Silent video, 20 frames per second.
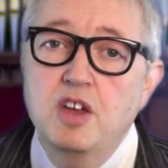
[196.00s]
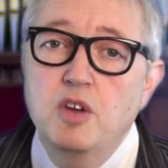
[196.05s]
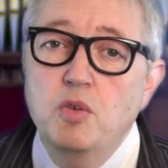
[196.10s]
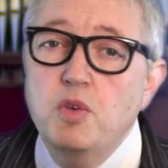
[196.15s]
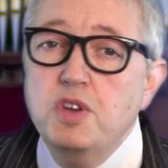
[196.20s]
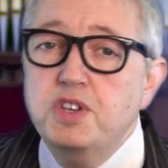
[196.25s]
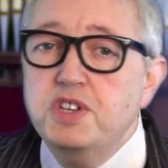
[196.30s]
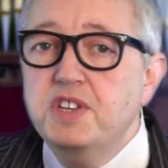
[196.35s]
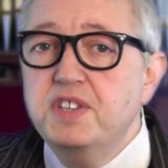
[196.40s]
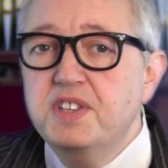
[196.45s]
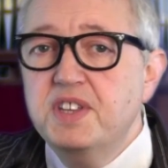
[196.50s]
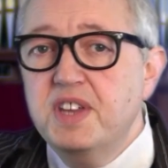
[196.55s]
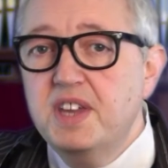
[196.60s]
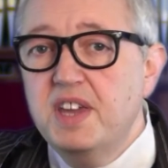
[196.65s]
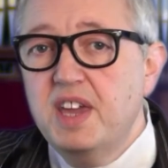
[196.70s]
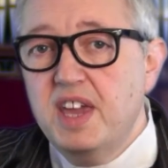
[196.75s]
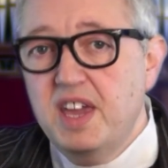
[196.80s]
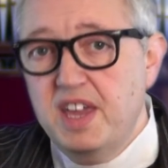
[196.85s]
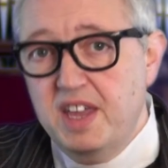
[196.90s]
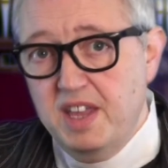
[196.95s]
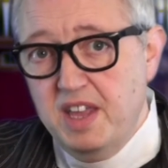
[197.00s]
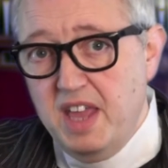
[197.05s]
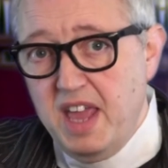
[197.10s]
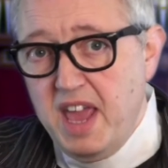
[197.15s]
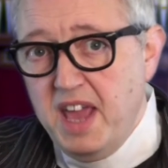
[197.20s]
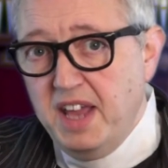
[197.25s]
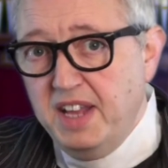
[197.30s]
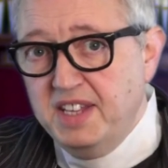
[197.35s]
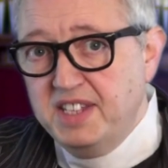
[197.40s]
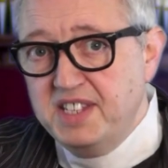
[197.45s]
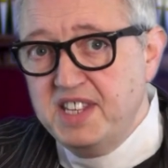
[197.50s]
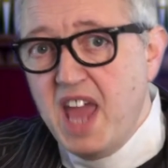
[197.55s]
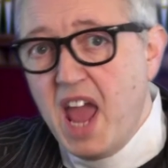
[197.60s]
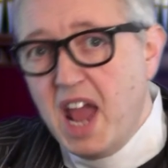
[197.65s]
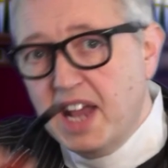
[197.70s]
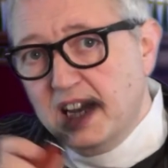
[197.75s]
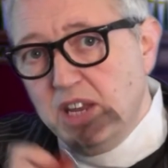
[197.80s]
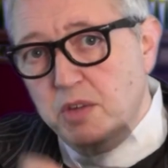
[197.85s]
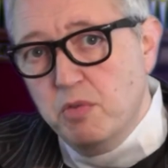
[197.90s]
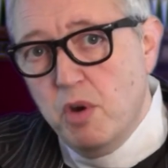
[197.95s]
which is
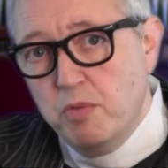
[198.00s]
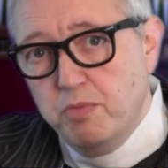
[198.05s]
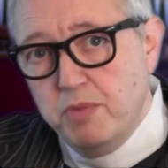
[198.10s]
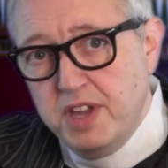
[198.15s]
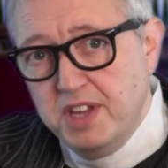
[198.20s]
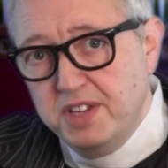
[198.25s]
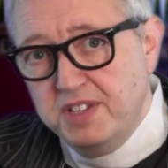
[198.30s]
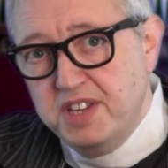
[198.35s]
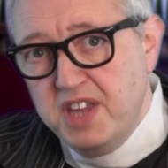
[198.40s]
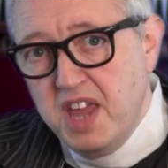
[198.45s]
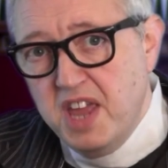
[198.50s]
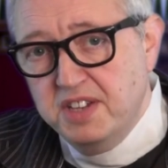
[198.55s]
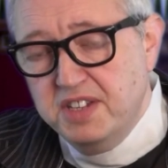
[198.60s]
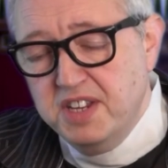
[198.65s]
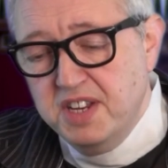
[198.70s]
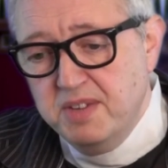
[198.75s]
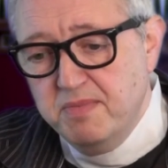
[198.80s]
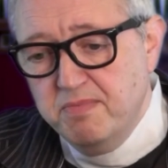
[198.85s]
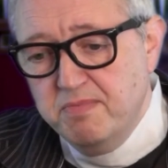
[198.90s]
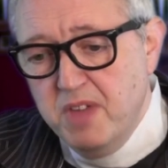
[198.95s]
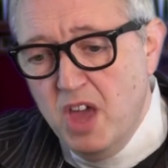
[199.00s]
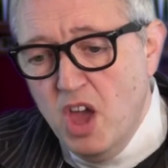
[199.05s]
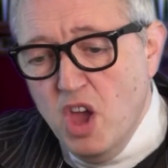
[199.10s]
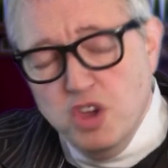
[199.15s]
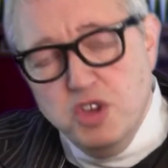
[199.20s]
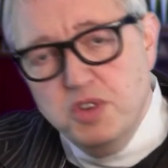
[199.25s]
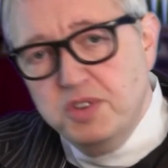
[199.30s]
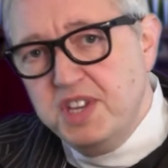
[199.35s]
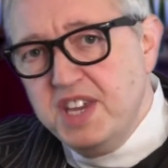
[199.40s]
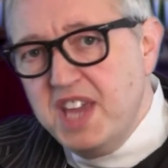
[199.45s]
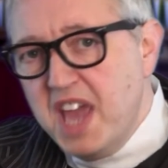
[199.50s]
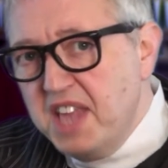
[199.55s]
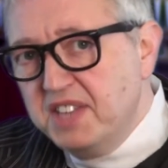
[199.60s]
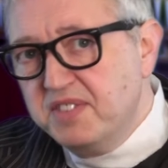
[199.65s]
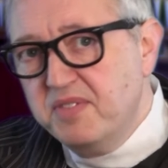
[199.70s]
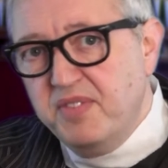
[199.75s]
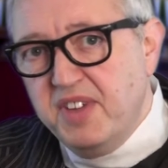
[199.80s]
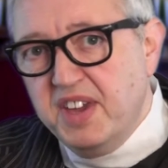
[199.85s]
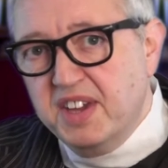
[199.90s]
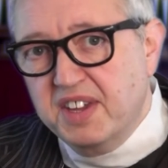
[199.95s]
exactly what we intended. You see, as a
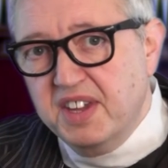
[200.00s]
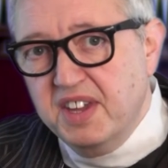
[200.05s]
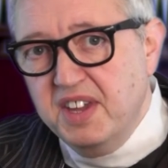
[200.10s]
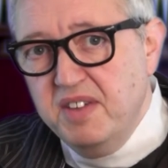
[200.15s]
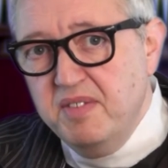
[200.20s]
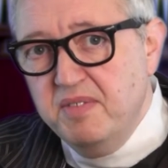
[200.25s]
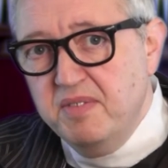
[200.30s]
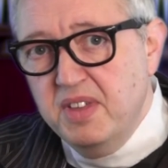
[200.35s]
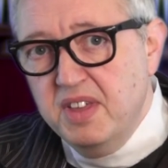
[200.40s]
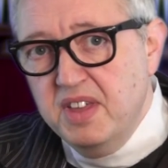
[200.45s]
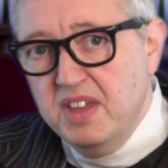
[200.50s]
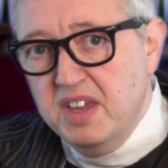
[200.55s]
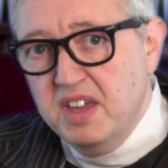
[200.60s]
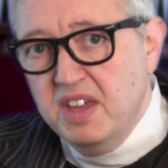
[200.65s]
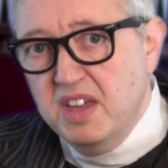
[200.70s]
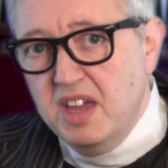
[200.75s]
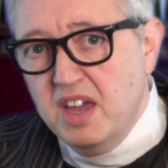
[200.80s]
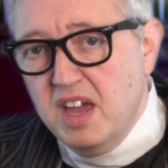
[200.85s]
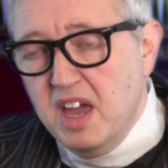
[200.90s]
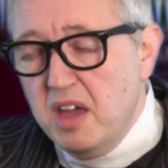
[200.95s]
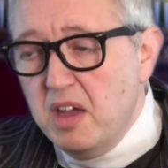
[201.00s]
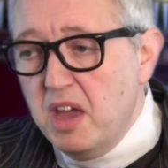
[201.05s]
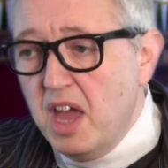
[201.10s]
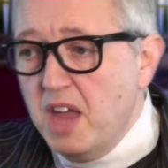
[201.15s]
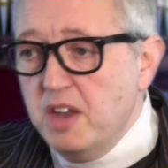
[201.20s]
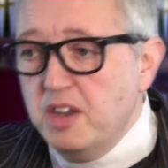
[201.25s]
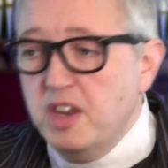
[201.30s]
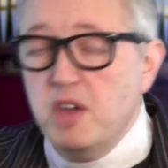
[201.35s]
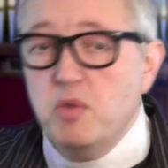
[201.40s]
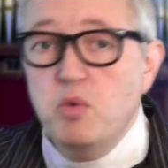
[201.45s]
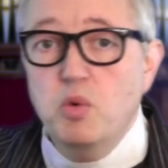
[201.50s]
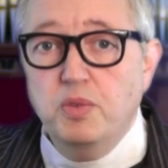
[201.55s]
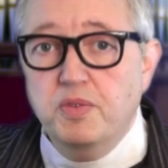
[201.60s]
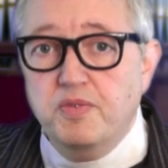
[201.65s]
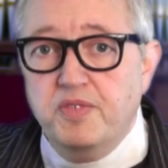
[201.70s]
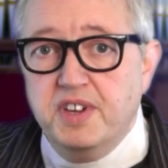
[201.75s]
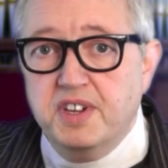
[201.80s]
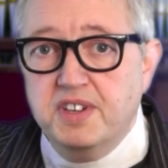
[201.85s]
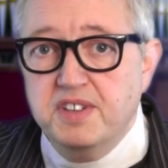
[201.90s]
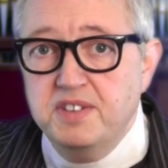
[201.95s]
vicar, and all the
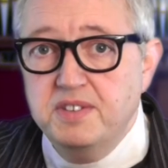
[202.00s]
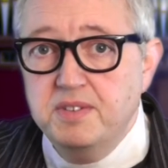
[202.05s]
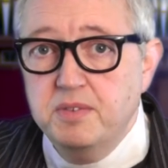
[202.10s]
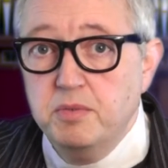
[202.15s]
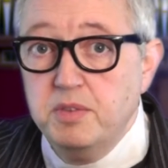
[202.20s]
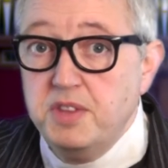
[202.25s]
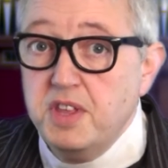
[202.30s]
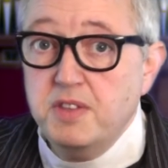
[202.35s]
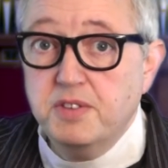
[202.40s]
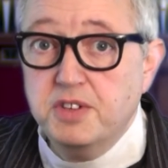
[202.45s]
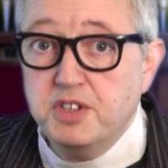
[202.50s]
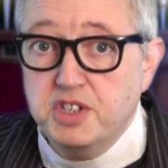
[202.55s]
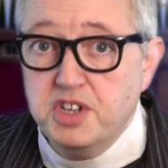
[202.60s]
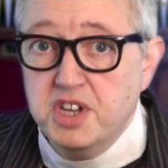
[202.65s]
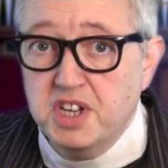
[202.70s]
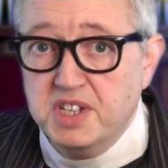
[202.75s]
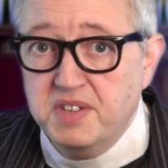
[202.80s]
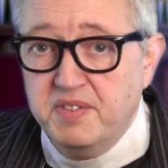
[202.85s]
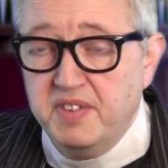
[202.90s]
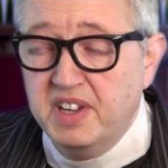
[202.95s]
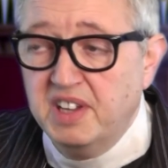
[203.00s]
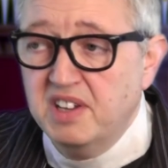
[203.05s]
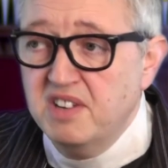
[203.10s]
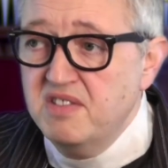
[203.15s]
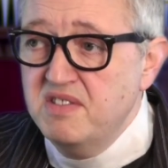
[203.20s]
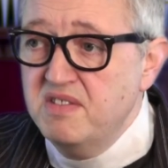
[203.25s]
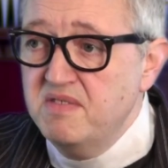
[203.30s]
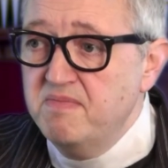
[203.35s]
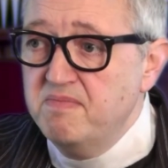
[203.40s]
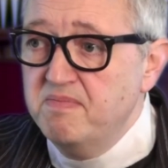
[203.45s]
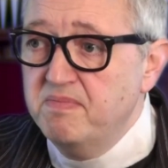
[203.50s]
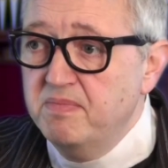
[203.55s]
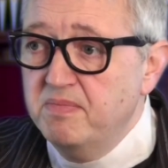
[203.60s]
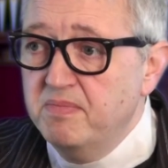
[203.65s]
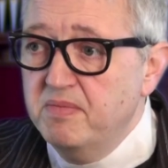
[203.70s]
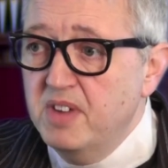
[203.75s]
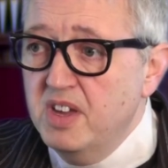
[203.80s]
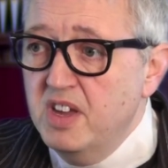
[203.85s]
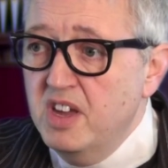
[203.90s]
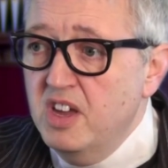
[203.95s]
vicars within the Church of England,
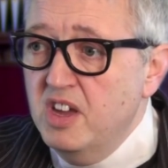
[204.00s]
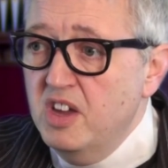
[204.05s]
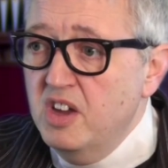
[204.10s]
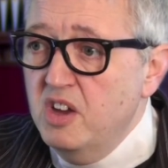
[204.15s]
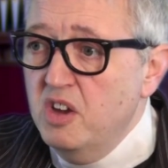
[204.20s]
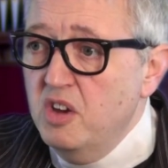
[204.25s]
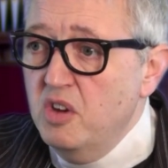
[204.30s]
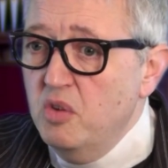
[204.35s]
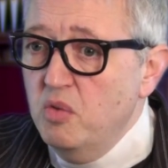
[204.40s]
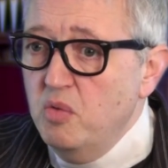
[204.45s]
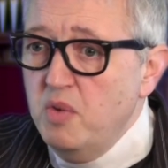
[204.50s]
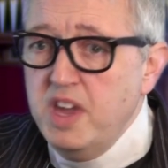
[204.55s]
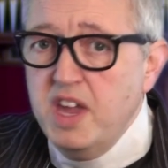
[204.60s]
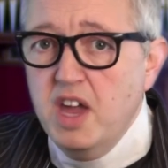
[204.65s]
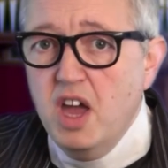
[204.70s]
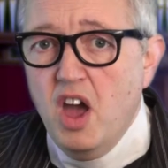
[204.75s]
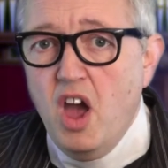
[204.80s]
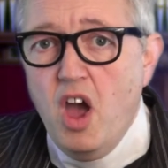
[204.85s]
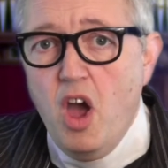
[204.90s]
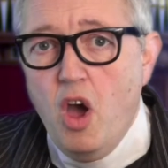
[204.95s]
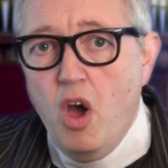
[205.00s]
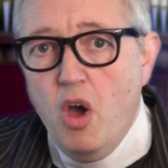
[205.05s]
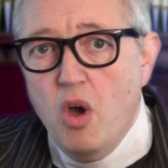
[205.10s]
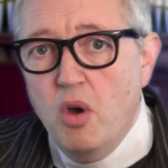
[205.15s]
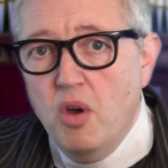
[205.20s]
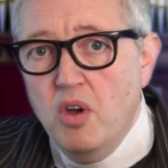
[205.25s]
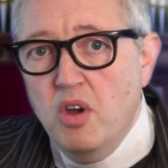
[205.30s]
we are